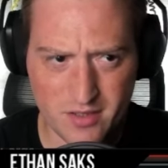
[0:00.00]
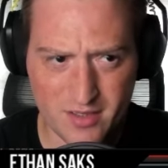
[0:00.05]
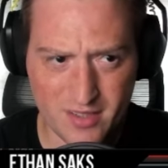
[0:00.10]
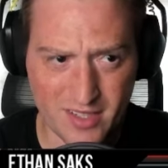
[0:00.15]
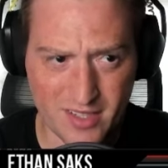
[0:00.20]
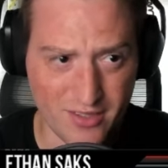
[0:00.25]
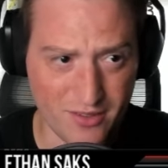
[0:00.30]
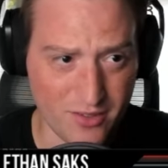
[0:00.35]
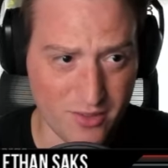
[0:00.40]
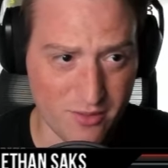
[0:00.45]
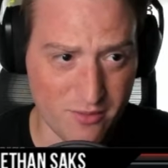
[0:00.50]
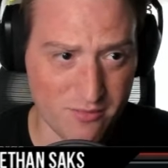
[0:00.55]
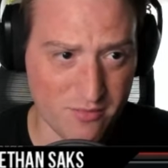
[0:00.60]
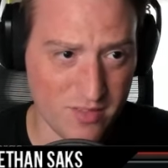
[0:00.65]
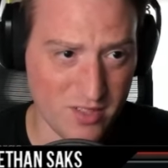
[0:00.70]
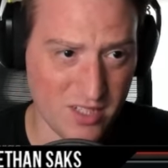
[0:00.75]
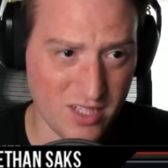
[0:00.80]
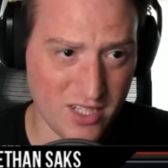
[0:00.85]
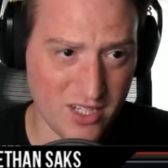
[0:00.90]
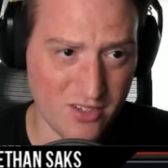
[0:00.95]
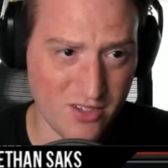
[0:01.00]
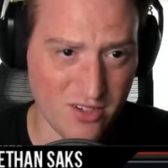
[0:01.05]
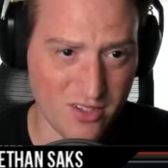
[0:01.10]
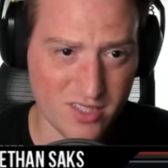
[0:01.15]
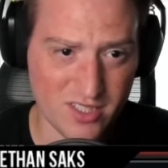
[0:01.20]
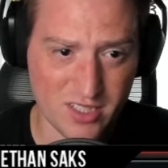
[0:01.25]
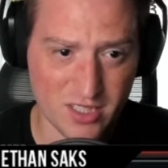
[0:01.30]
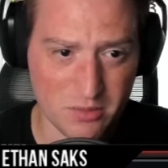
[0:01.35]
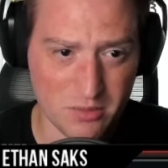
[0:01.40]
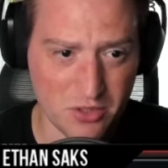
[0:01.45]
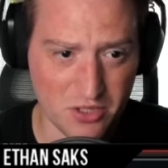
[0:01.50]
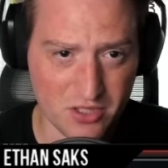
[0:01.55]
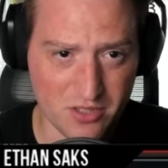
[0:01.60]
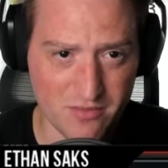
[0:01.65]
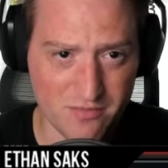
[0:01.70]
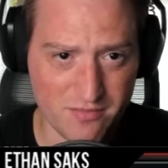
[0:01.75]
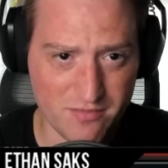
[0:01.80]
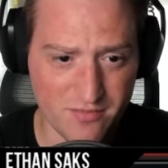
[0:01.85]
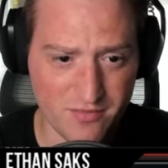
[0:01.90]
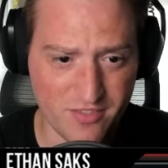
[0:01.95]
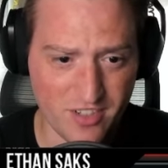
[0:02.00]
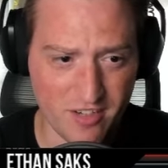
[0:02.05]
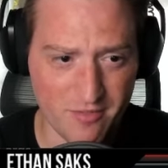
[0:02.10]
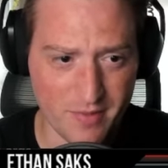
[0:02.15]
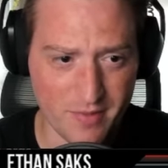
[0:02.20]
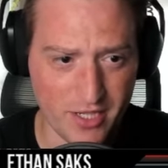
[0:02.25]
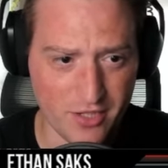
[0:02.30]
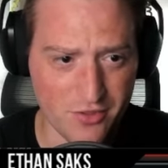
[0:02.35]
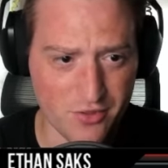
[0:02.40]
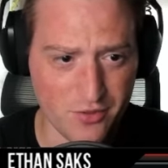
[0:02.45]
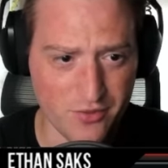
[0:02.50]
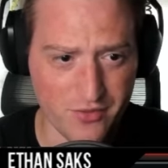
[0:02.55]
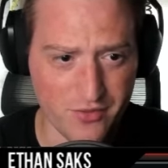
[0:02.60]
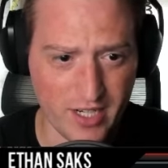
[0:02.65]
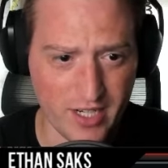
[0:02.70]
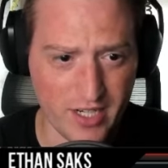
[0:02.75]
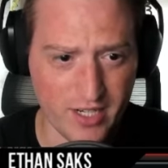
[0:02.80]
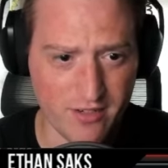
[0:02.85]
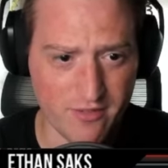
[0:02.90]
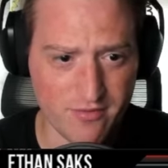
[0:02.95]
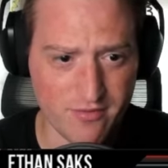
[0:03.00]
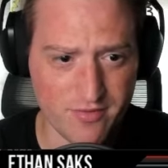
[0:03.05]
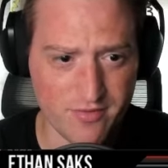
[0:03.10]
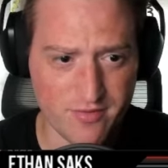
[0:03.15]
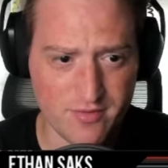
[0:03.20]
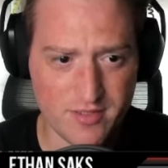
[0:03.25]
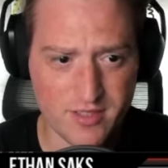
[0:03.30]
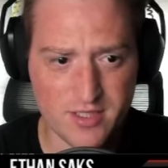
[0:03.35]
I don't know, Lionheart Glimmer, 5 mana, 2 5